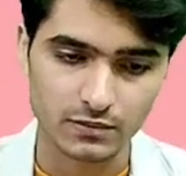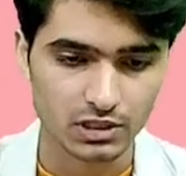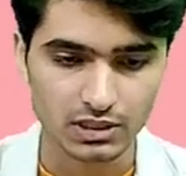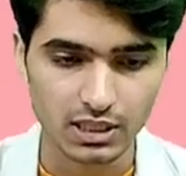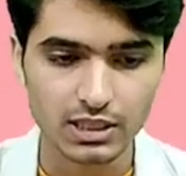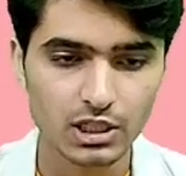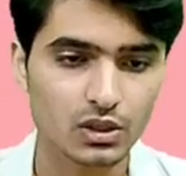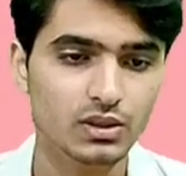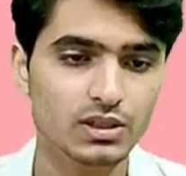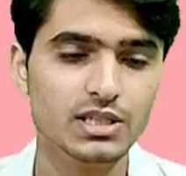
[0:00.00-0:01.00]
Done.
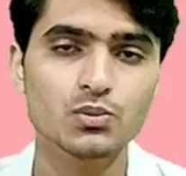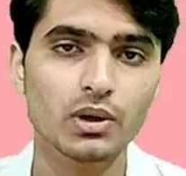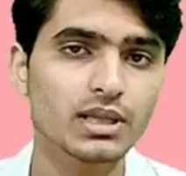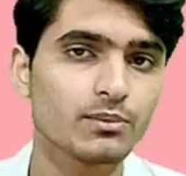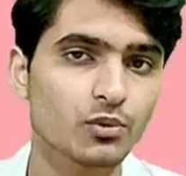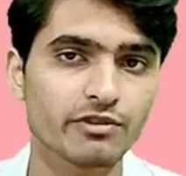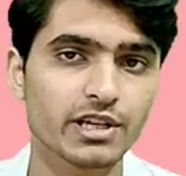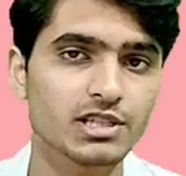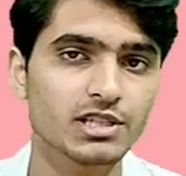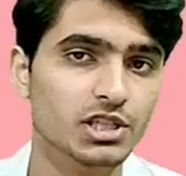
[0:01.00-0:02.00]
This is what the
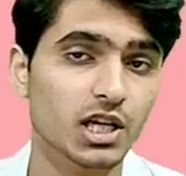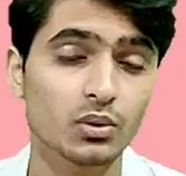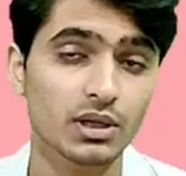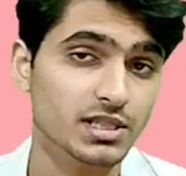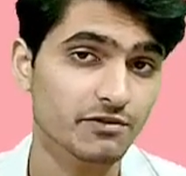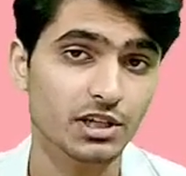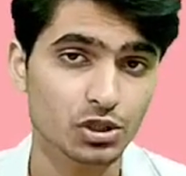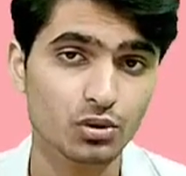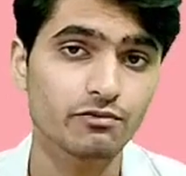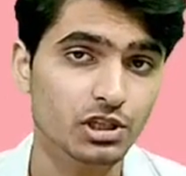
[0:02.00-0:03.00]
modified Chicago classification
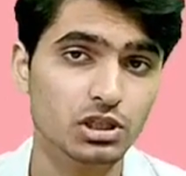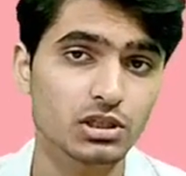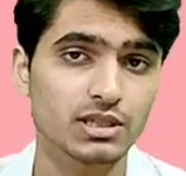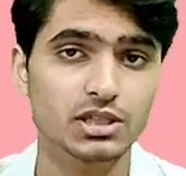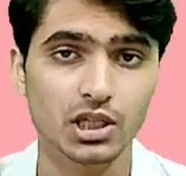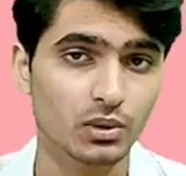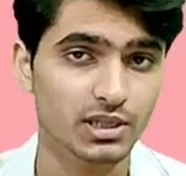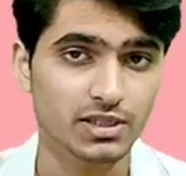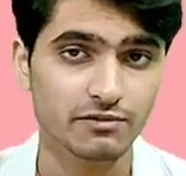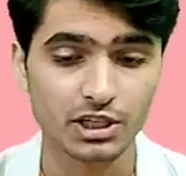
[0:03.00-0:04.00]
of version 3 Chicago
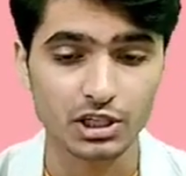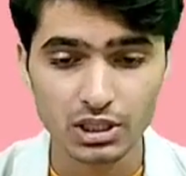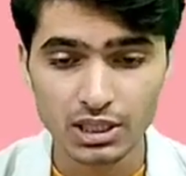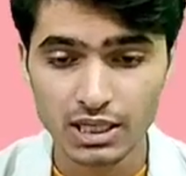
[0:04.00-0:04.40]
classification.